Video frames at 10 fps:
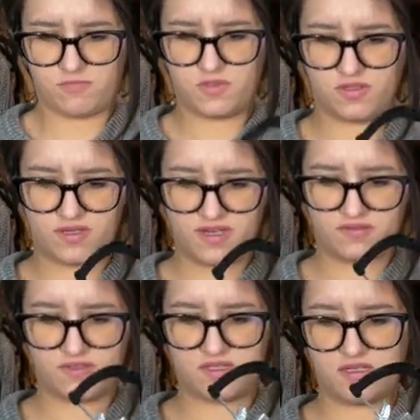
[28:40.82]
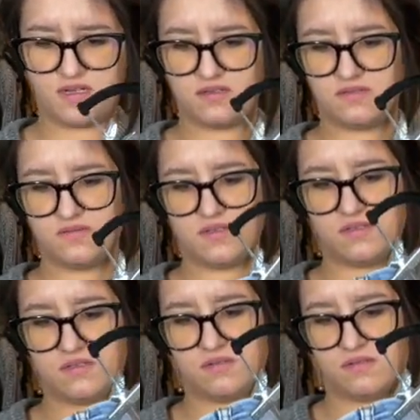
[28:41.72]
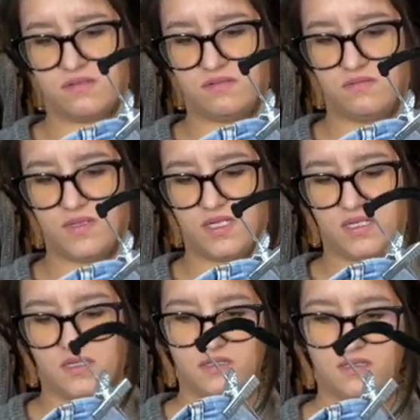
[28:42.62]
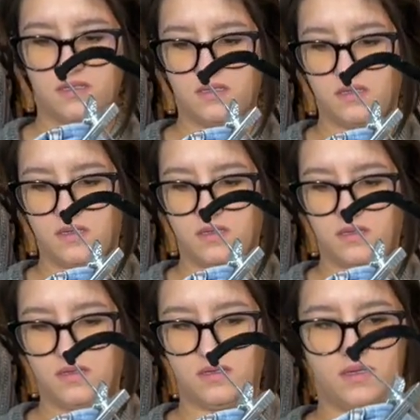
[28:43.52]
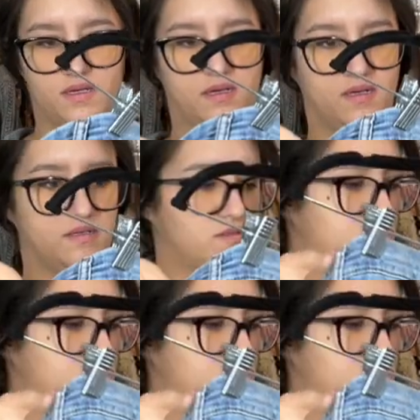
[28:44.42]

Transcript: Do they have the style of these? No, probably not. Yeah, I don't know